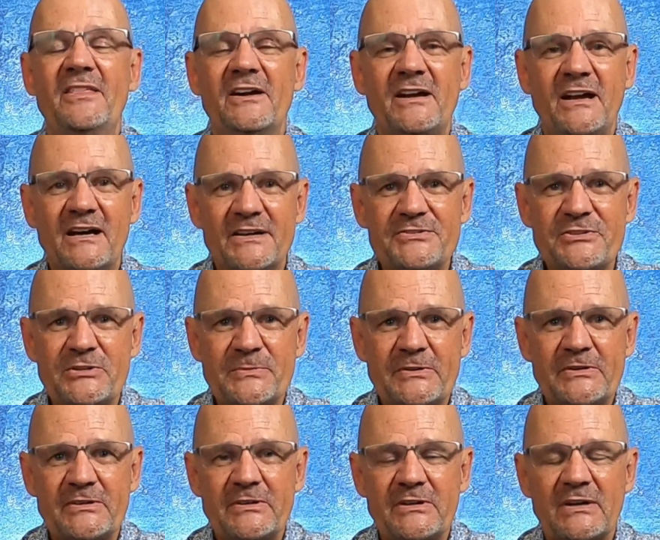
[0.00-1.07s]
The
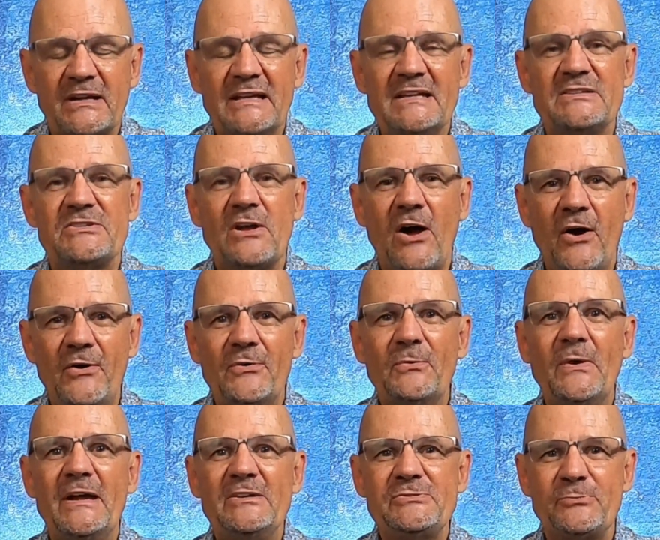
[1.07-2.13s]
customer is
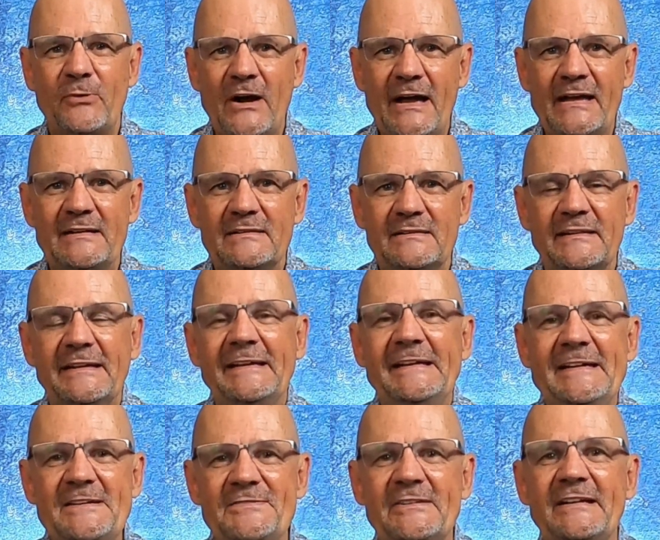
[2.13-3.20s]
always right,
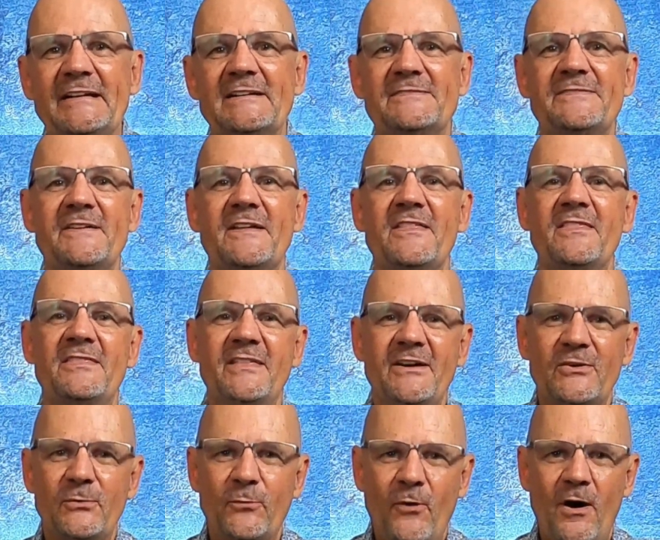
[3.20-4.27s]
even if
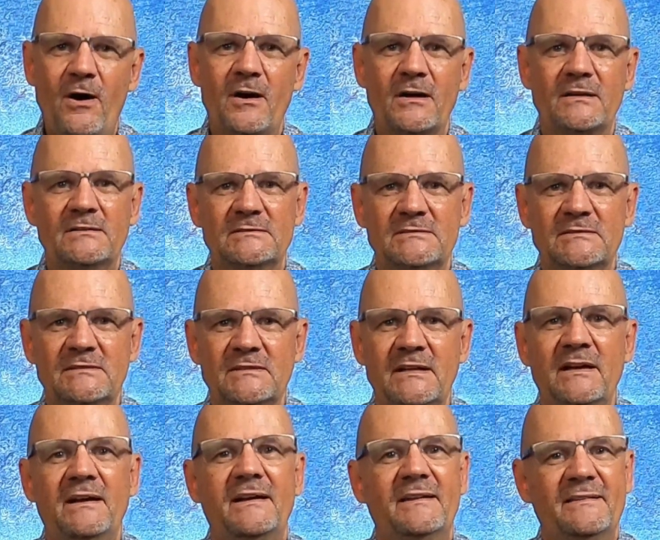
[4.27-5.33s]
they're wrong.
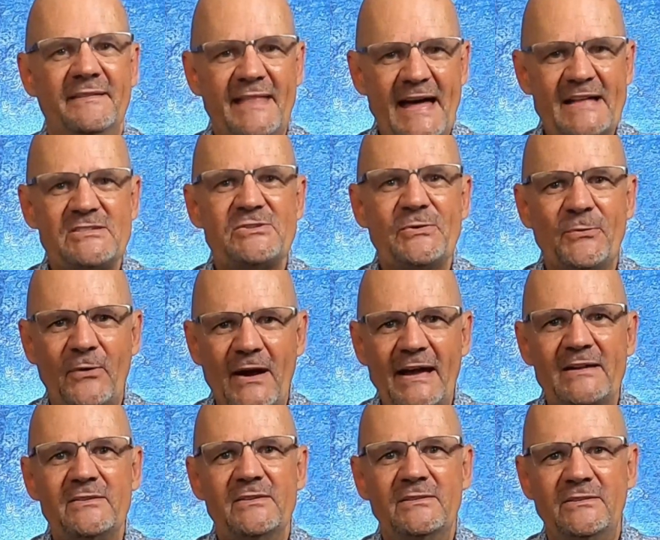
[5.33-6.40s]
That's
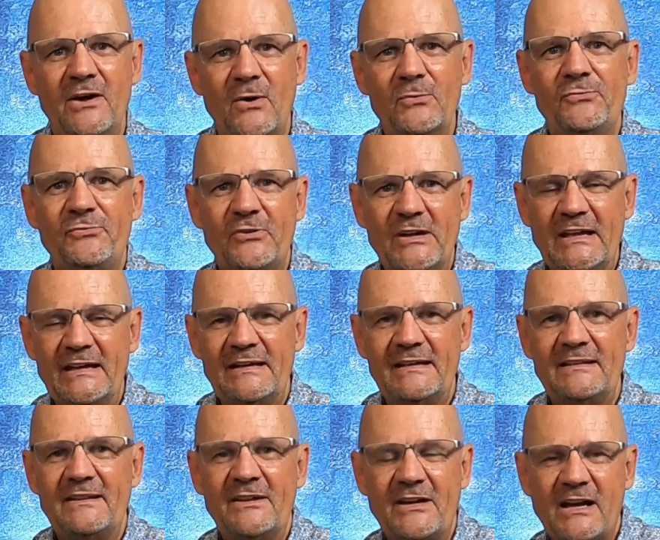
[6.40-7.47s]
right. Don't forget
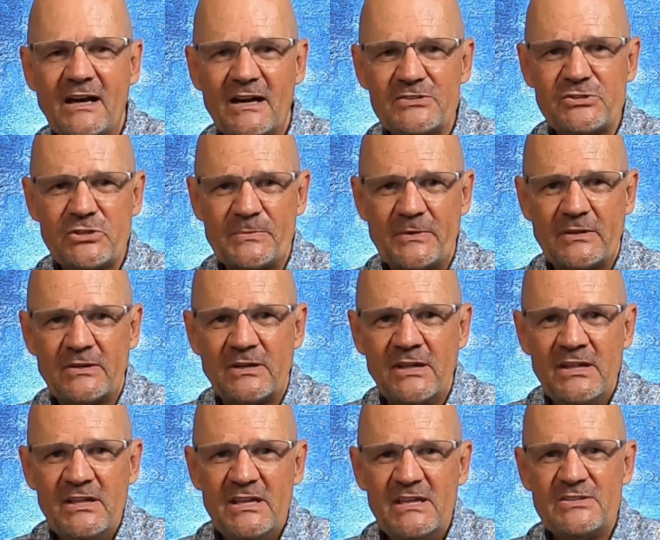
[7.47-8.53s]
it. The customer
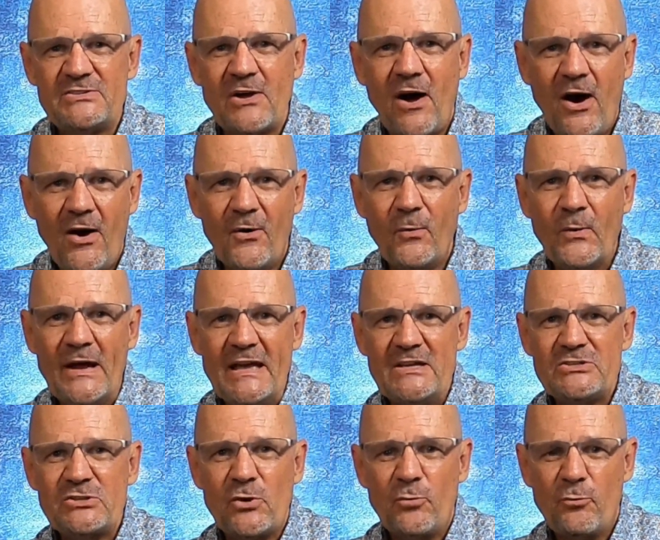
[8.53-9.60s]
is
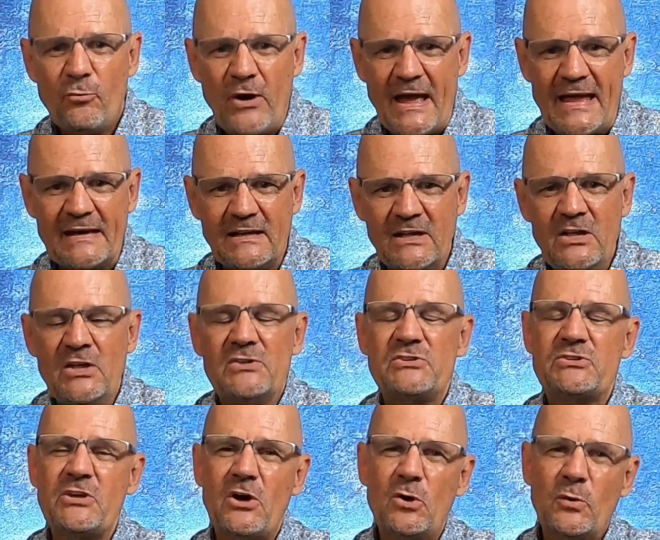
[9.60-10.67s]
always right.
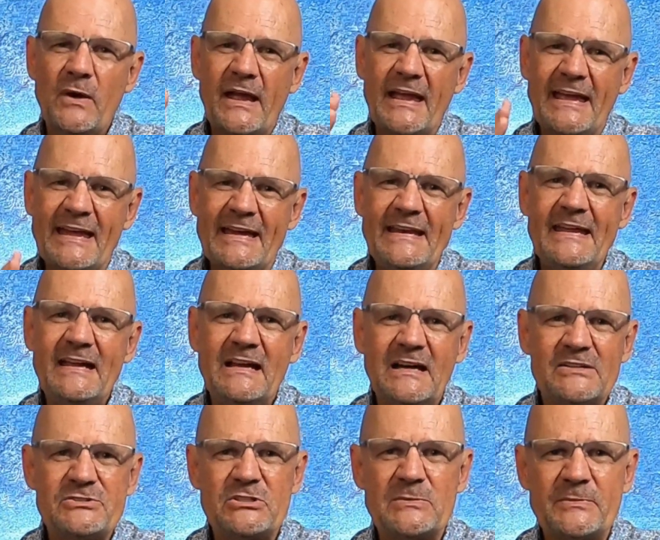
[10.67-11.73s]
So any
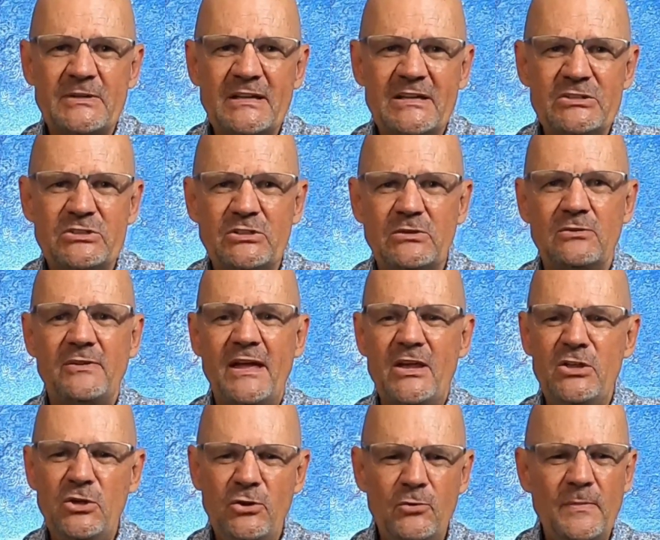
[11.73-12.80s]
customer issue
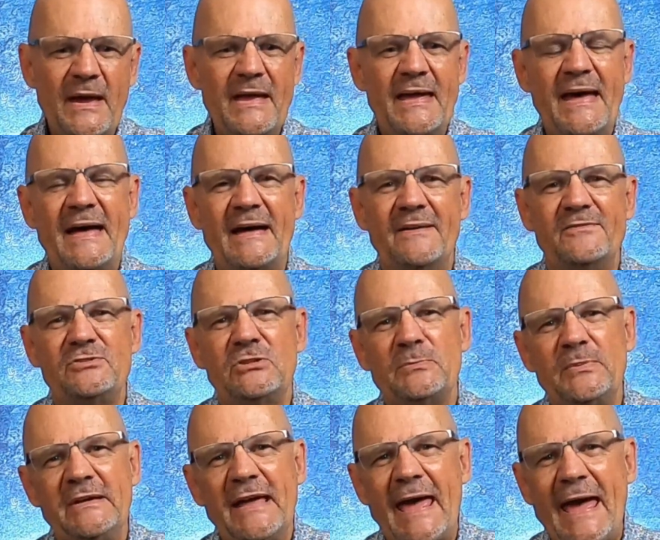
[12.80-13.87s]
that you may have
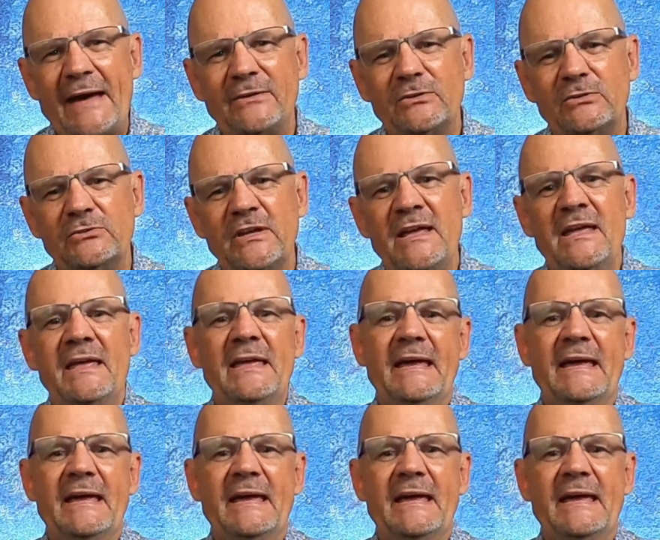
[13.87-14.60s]
should be handled